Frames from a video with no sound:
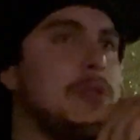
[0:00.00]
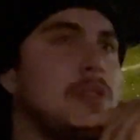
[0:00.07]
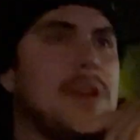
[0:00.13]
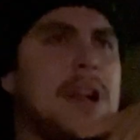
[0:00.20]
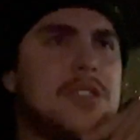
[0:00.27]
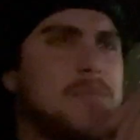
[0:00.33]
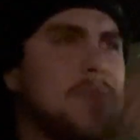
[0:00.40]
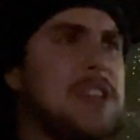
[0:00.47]
where
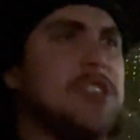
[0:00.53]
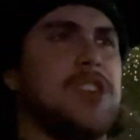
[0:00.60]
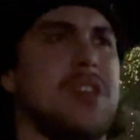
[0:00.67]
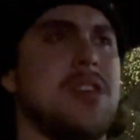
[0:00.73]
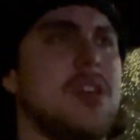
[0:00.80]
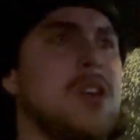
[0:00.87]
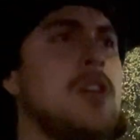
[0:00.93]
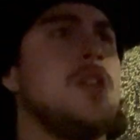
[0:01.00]
I was benching
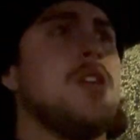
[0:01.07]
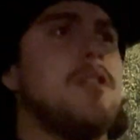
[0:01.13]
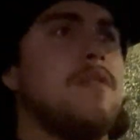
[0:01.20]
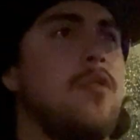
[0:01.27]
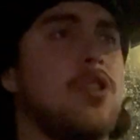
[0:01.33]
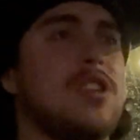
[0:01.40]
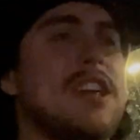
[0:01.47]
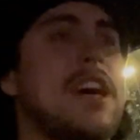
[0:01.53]

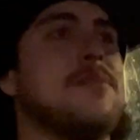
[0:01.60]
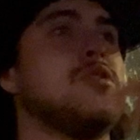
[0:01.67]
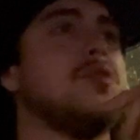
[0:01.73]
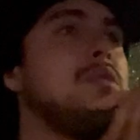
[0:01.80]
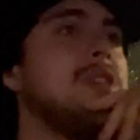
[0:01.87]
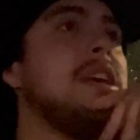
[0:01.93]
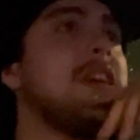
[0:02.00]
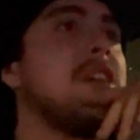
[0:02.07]
4 times a
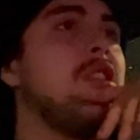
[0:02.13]
week.